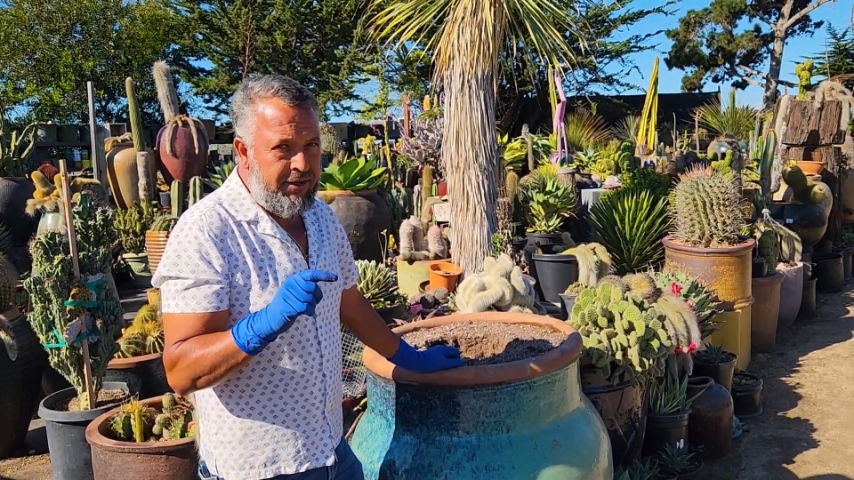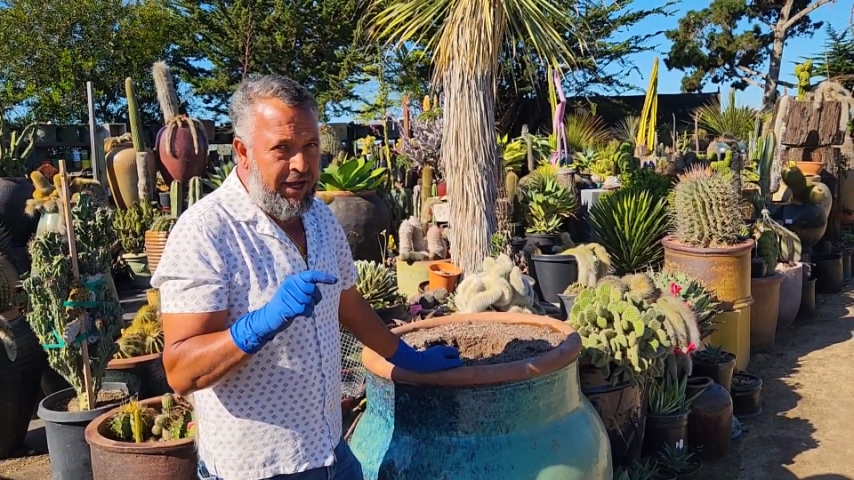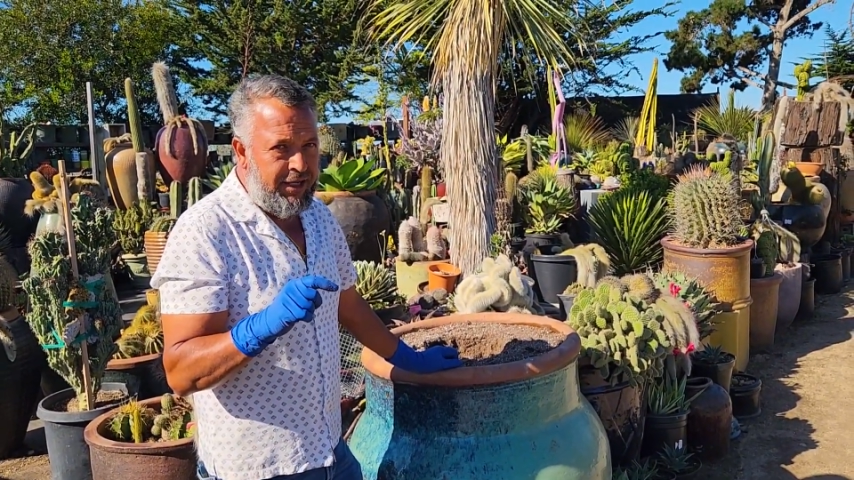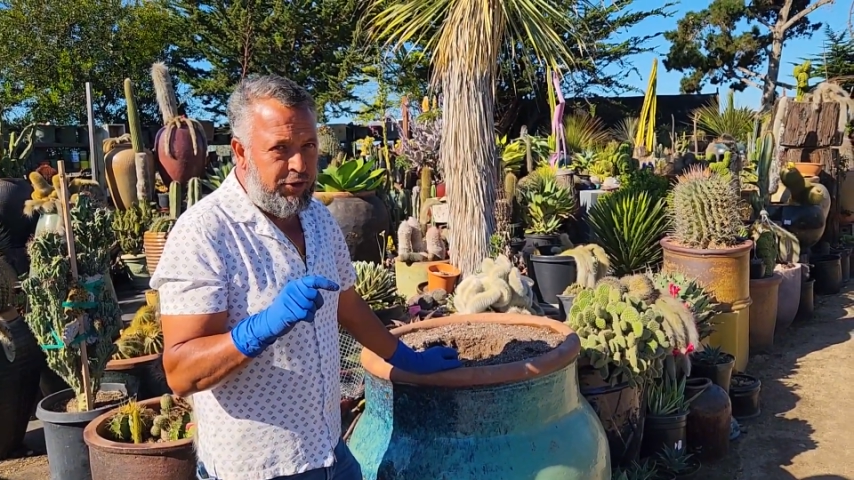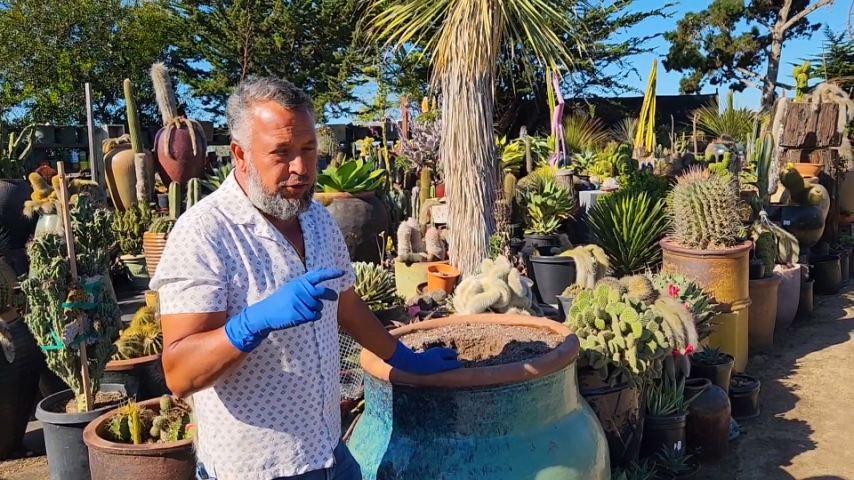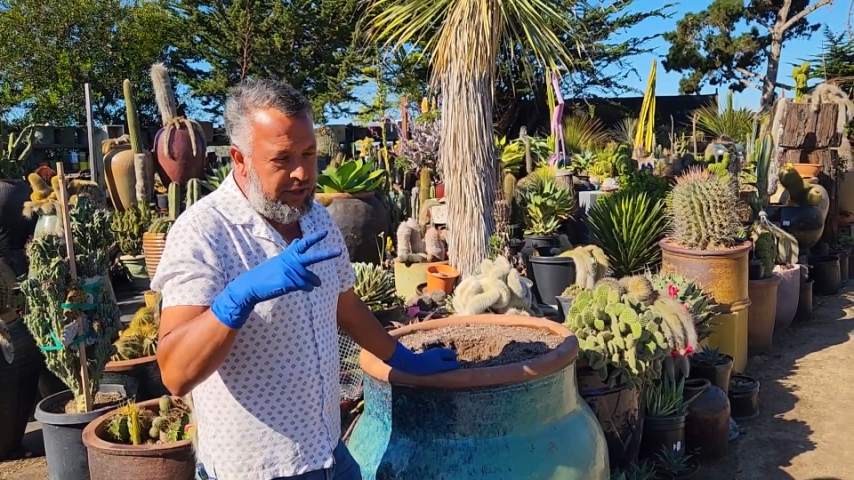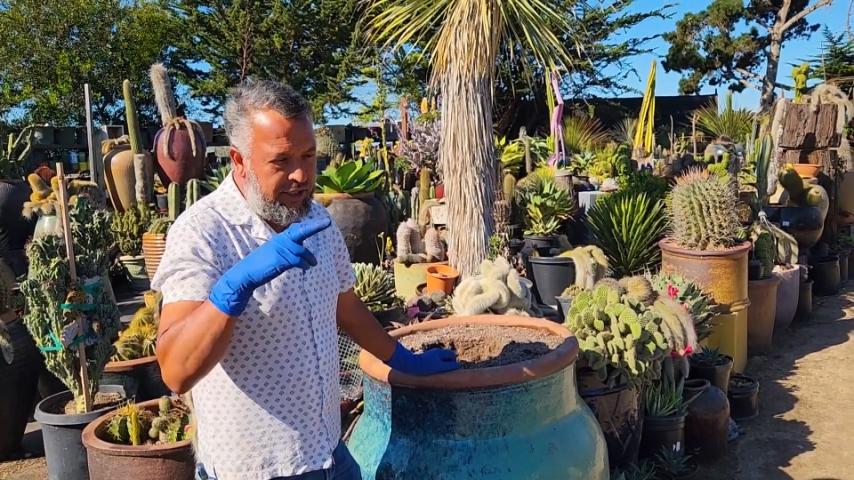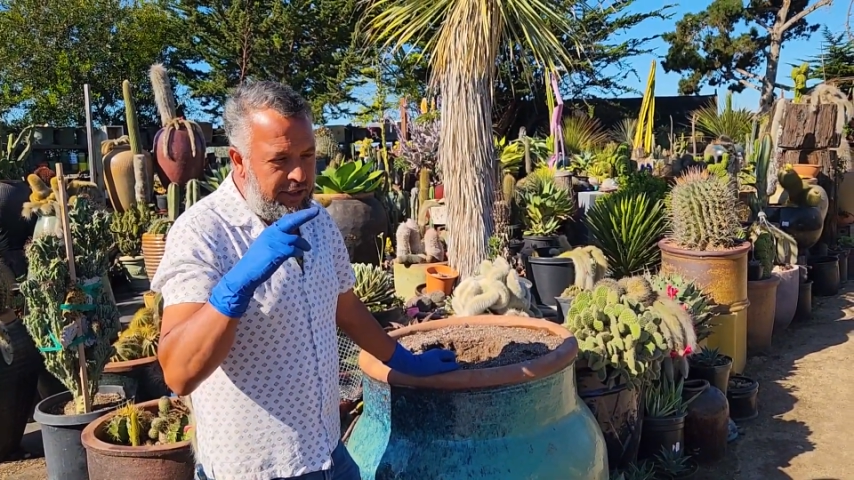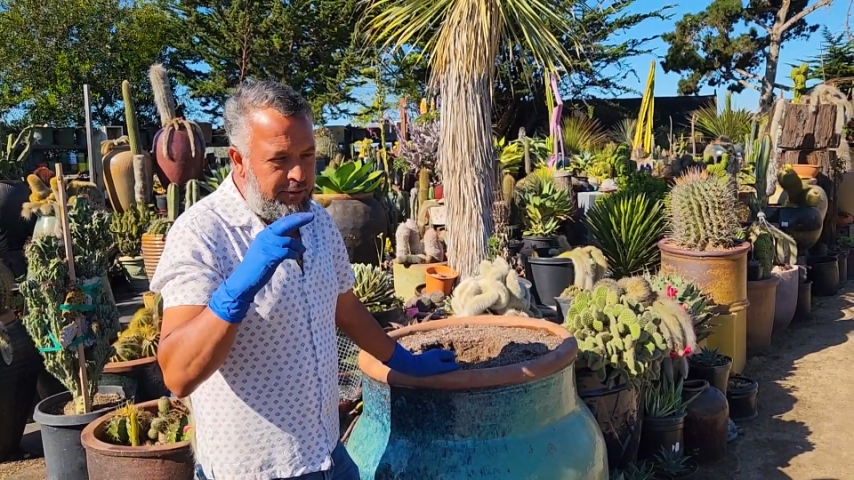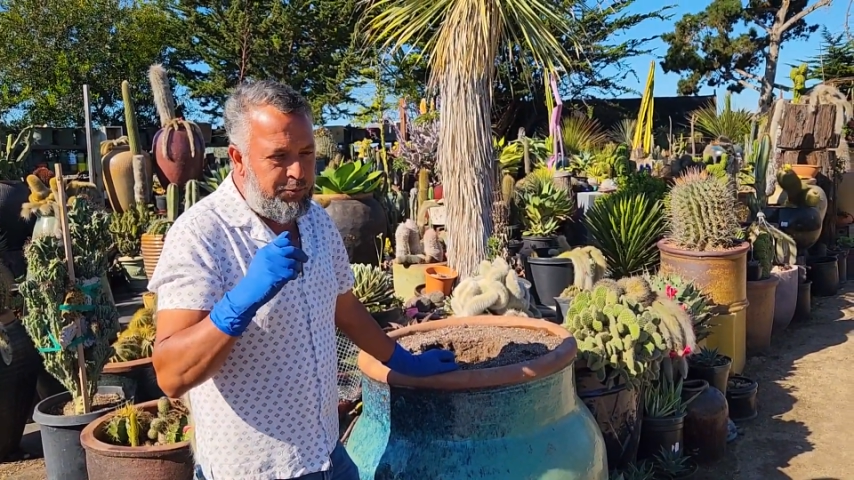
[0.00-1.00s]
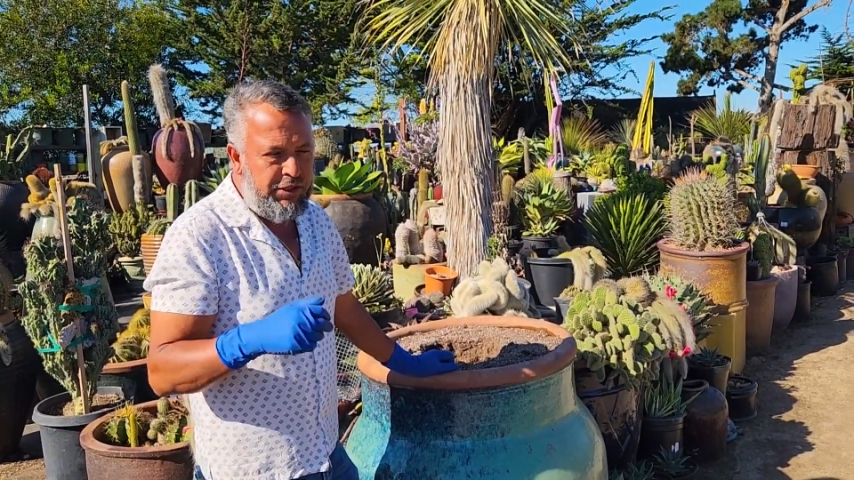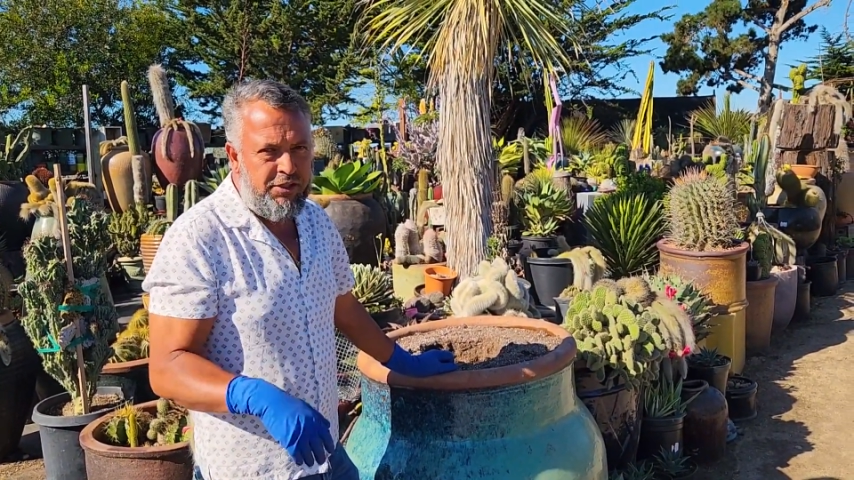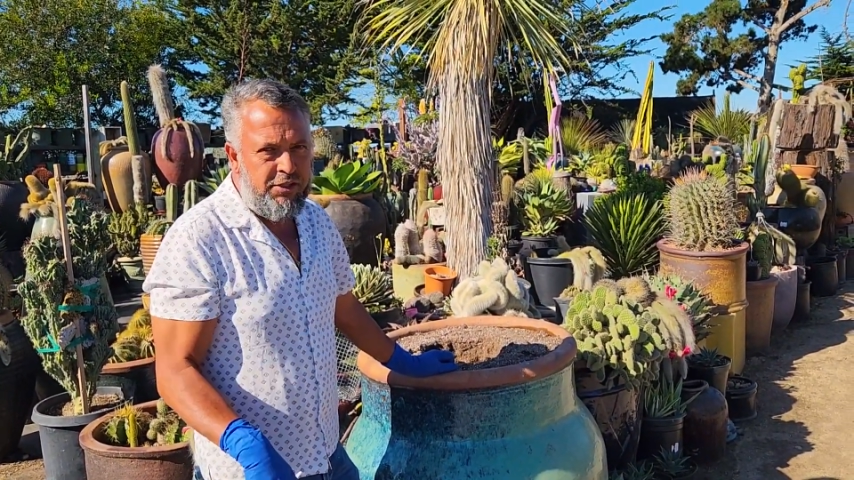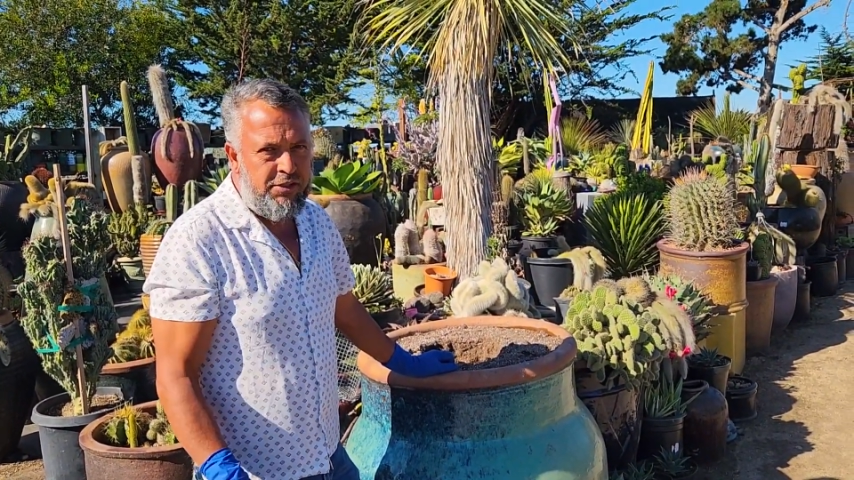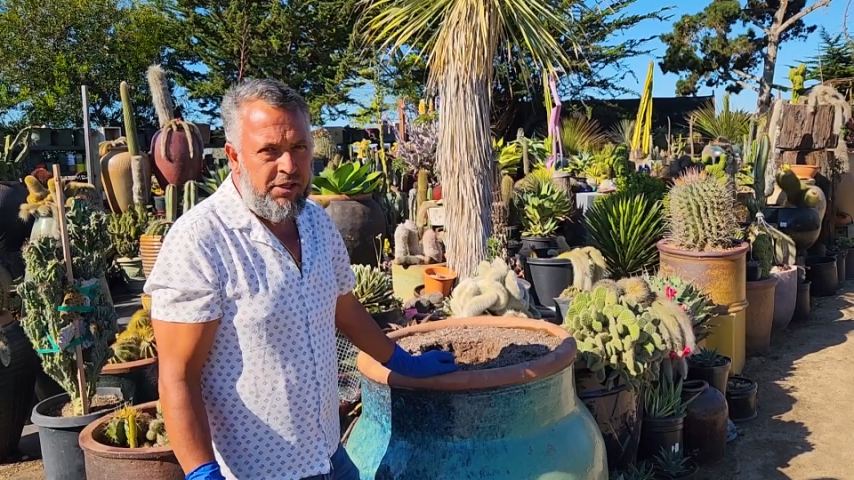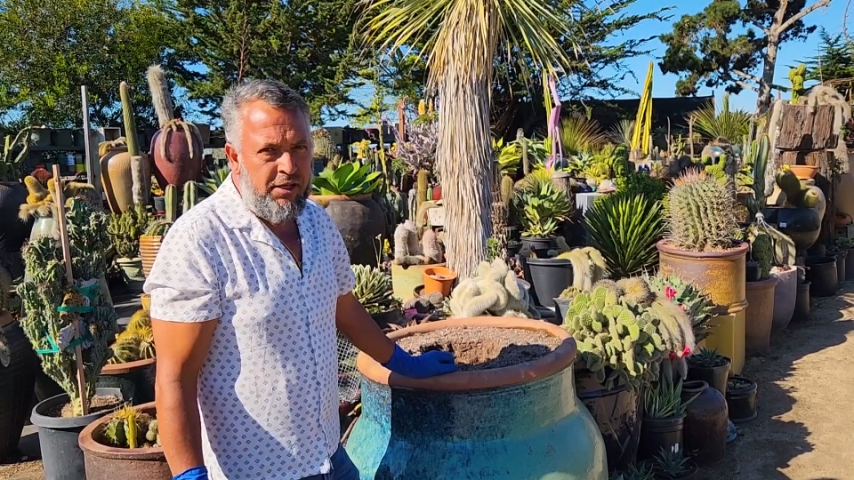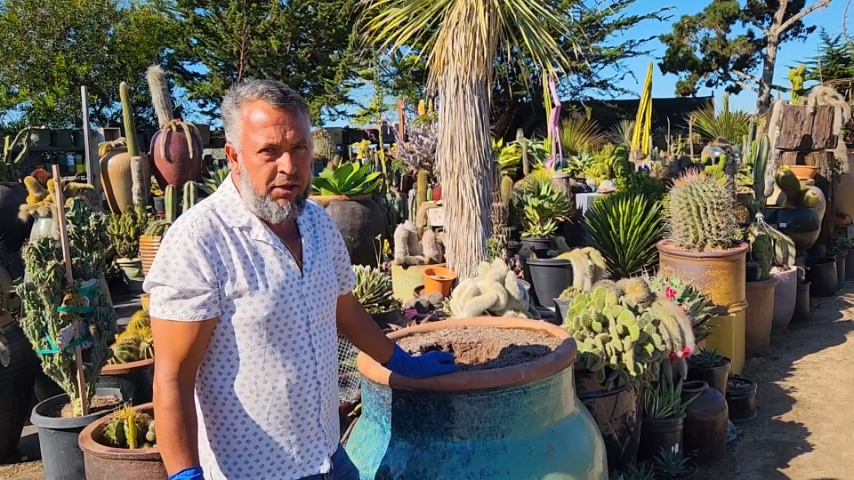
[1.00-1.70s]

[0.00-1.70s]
cactus in little pieces